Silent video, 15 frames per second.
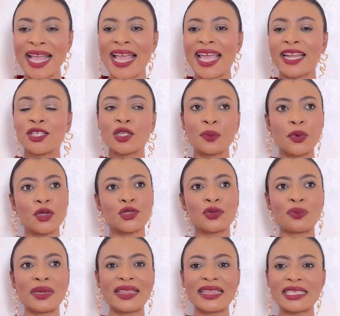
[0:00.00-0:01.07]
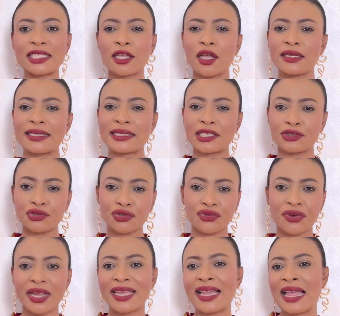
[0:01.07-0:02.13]
It's supposed to be this
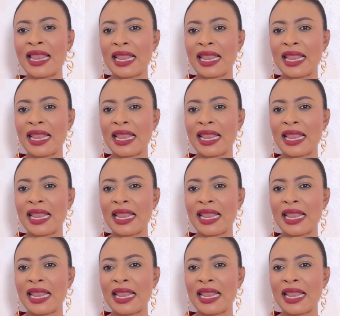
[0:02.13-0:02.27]
citric,